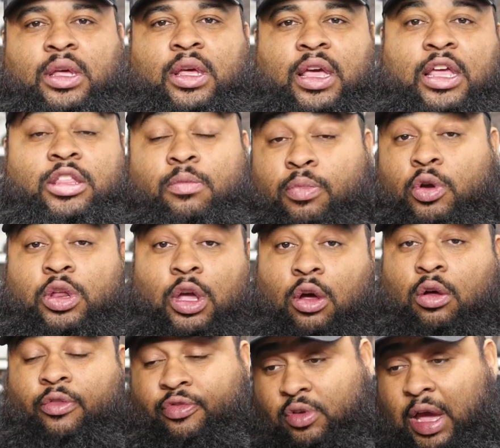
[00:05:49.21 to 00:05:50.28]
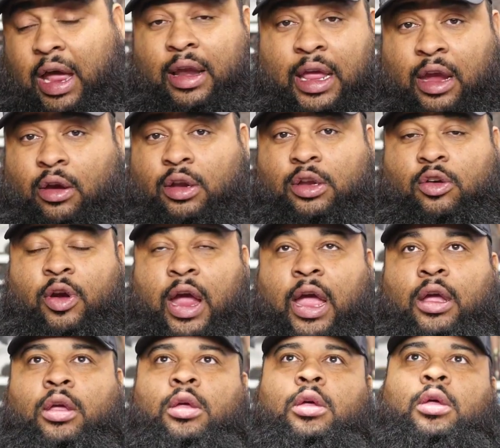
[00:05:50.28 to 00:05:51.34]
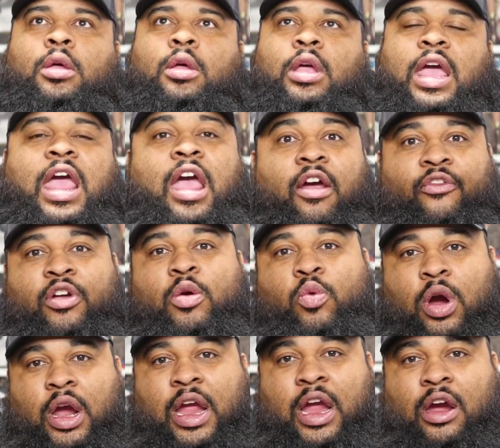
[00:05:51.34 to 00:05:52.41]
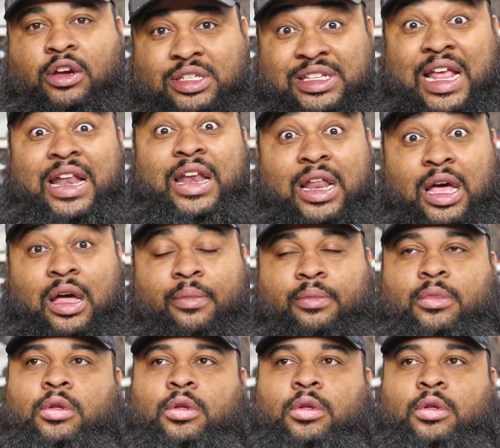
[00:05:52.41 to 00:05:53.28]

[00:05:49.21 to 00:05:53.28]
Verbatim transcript: and your booty hole if you got hair in your crack. Everywhere, hair standing up.